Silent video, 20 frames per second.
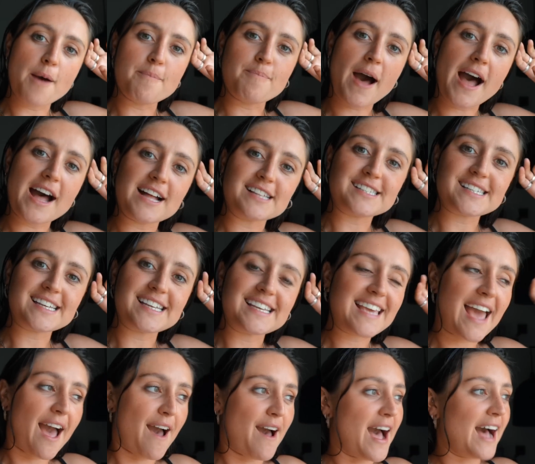But
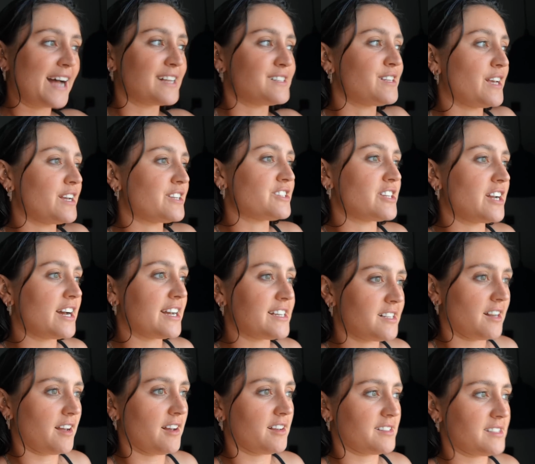yeah, had such a
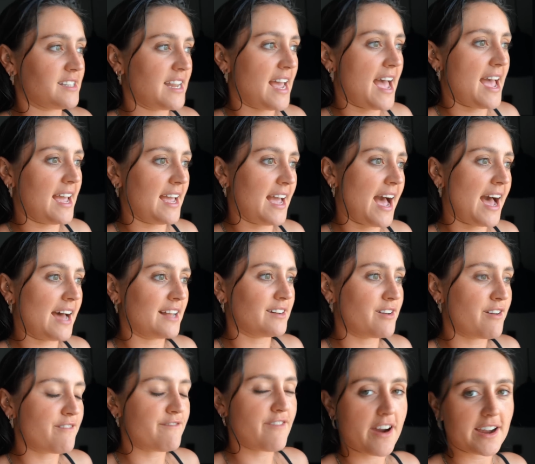nice last day
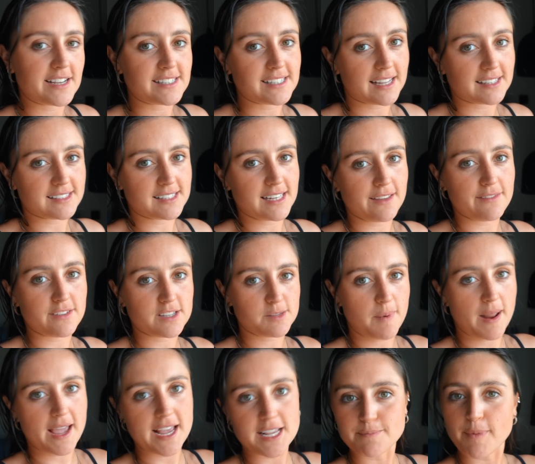and very sad to leave this
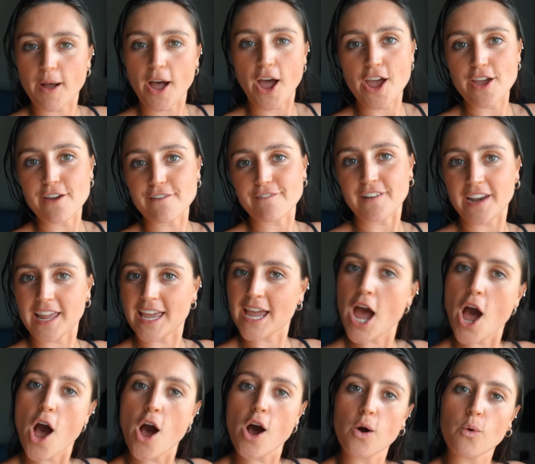place, but hopefully
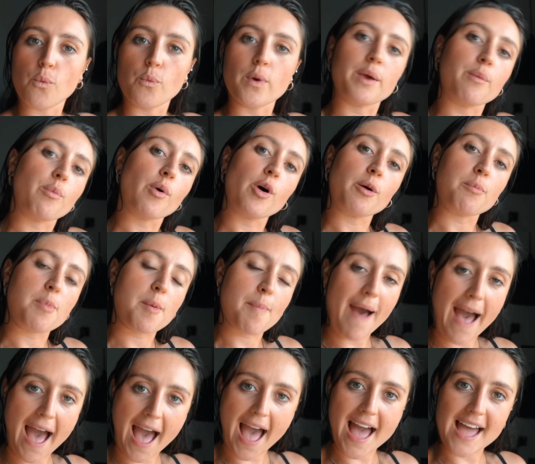we will be
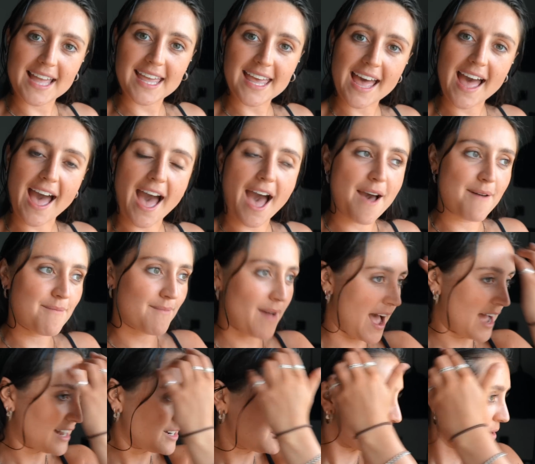back.
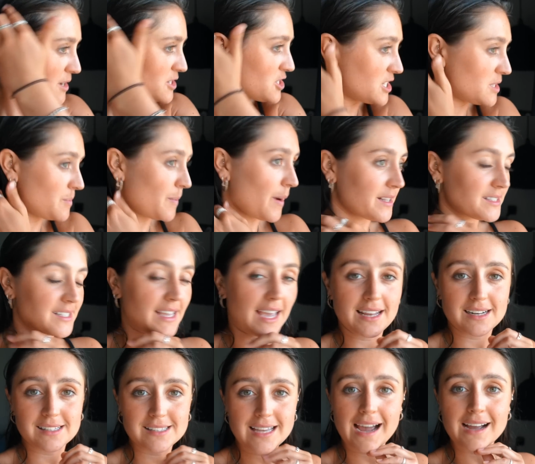And we're just about to
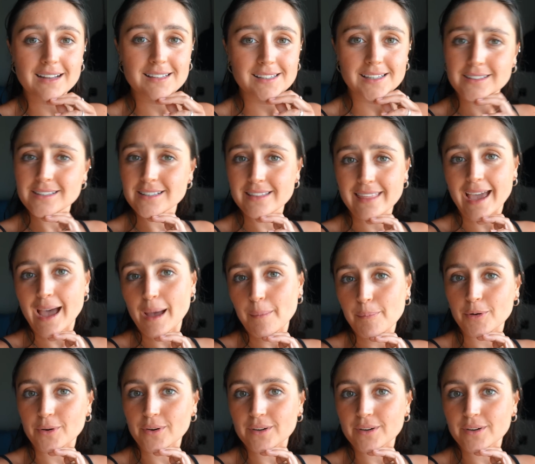get in a taxi to the airport.